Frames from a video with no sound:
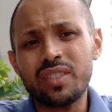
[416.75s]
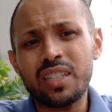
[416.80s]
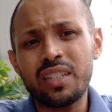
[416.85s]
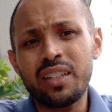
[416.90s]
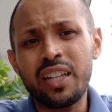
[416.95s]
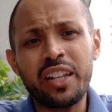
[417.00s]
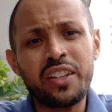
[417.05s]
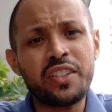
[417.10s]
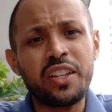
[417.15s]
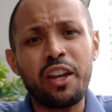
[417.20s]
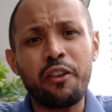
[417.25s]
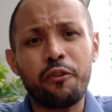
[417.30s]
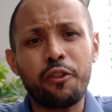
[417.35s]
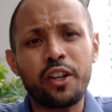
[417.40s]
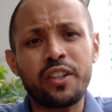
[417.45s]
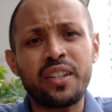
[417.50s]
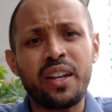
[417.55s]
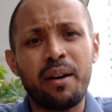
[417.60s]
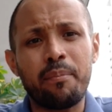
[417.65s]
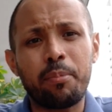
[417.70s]
let's say, for
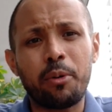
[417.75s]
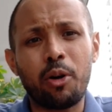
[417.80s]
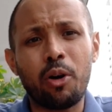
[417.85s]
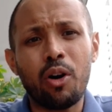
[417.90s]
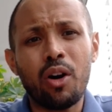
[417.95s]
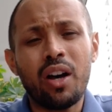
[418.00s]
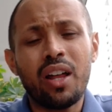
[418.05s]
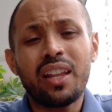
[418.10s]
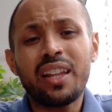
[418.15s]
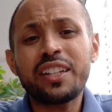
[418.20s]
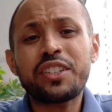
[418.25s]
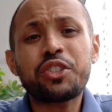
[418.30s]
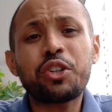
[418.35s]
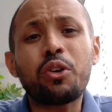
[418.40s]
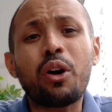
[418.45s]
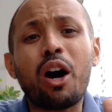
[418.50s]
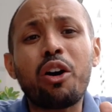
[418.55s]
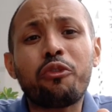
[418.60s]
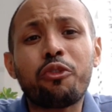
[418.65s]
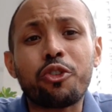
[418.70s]
example, let's
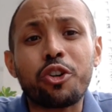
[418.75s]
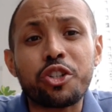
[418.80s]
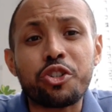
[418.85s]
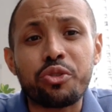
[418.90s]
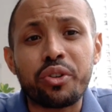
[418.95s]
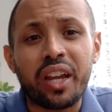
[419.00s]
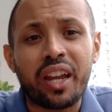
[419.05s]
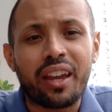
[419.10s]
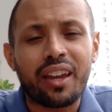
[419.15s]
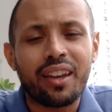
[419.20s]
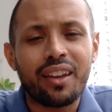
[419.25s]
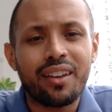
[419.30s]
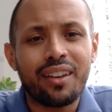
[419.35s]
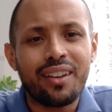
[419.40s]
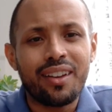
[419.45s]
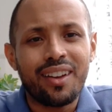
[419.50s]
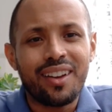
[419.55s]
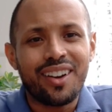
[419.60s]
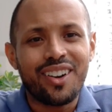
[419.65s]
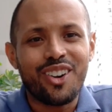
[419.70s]
go out for a drink,
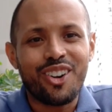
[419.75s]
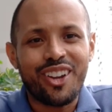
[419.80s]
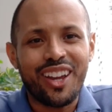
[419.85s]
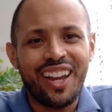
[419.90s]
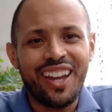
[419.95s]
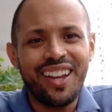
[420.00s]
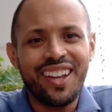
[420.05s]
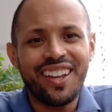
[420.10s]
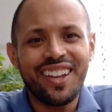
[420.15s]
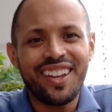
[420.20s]
okay?